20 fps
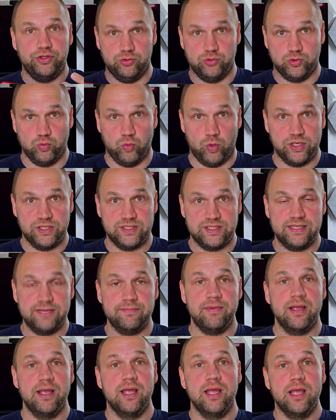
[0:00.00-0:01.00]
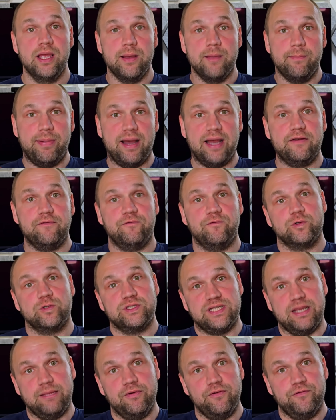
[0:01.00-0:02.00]
use one SIM, but for
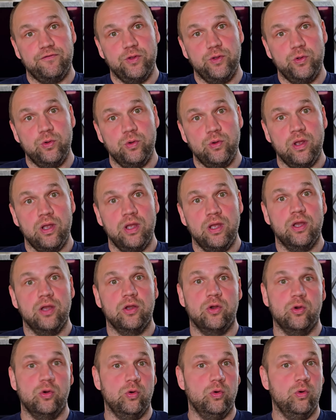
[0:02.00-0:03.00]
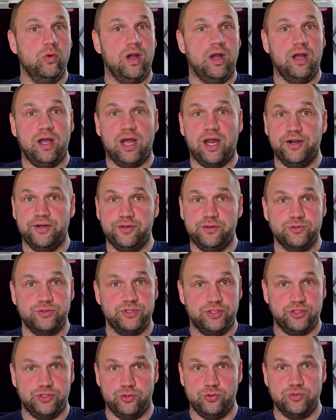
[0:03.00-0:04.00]
some of you who are
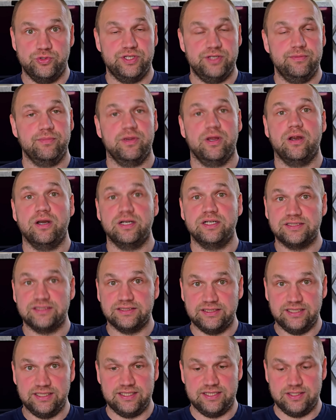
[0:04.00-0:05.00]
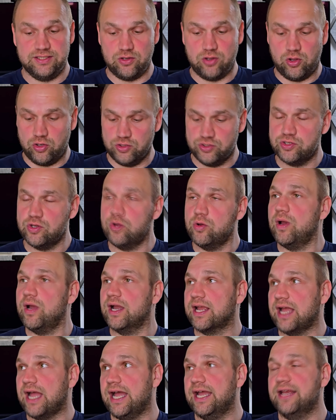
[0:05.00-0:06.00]
using two SIM cards, this is also a
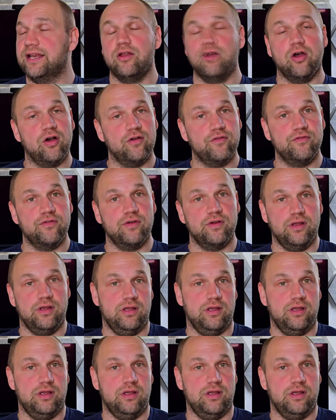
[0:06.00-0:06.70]
kind of